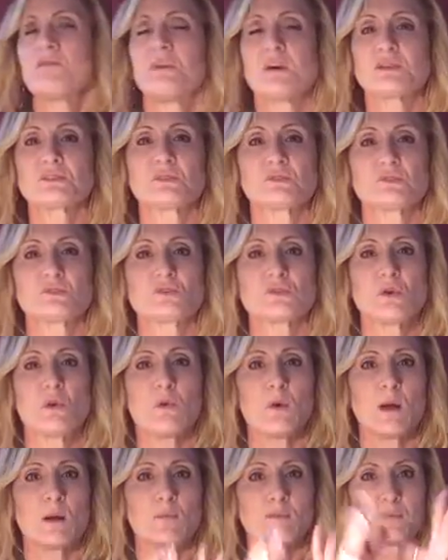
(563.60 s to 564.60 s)
vessels
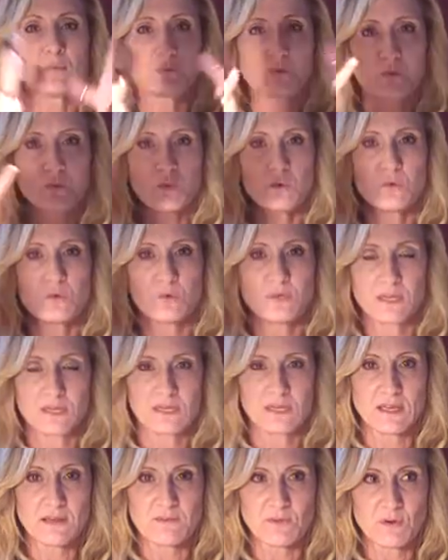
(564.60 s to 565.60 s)
go up through the
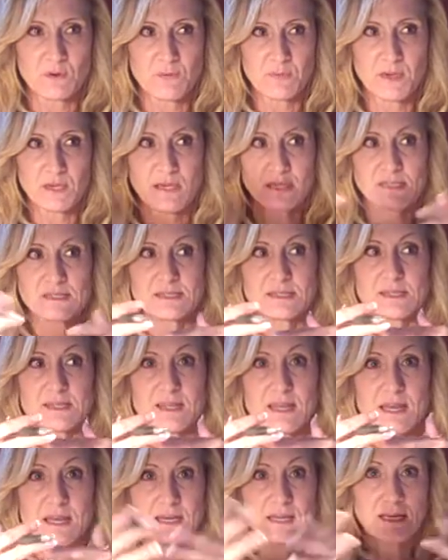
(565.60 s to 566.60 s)
liver because
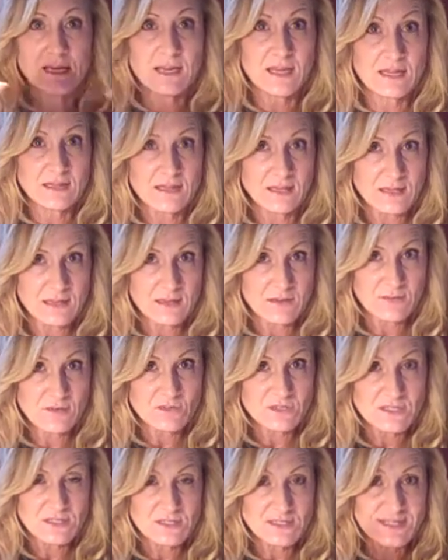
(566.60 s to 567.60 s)
they need the
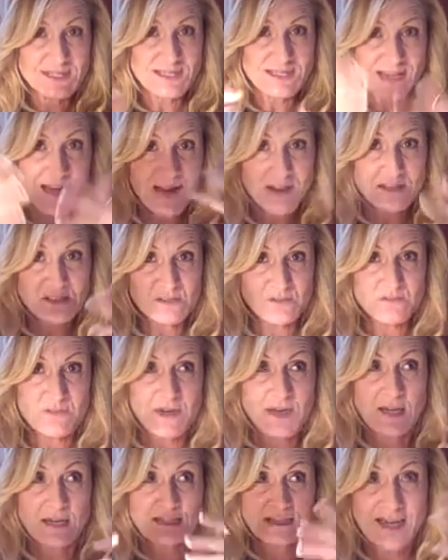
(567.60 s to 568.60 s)
liver to
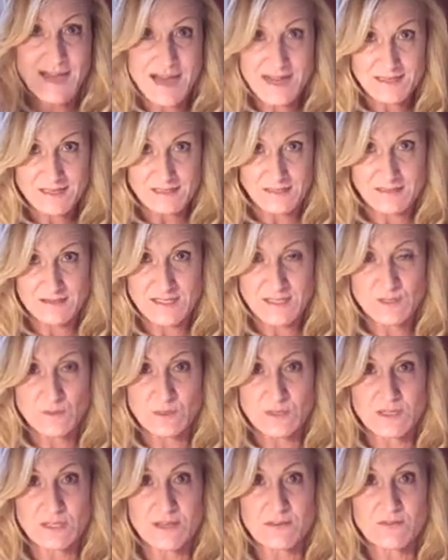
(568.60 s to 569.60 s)
detoxify toxins. That's
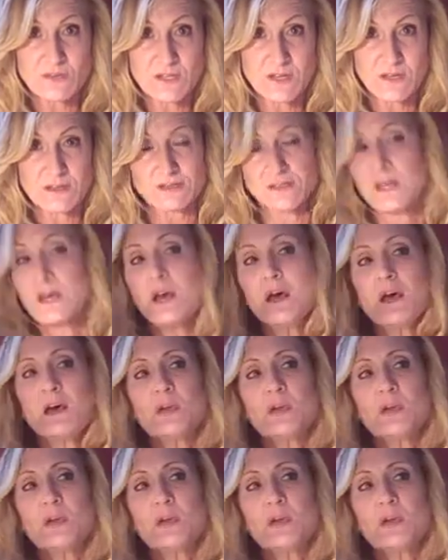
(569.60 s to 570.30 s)
what the liver does.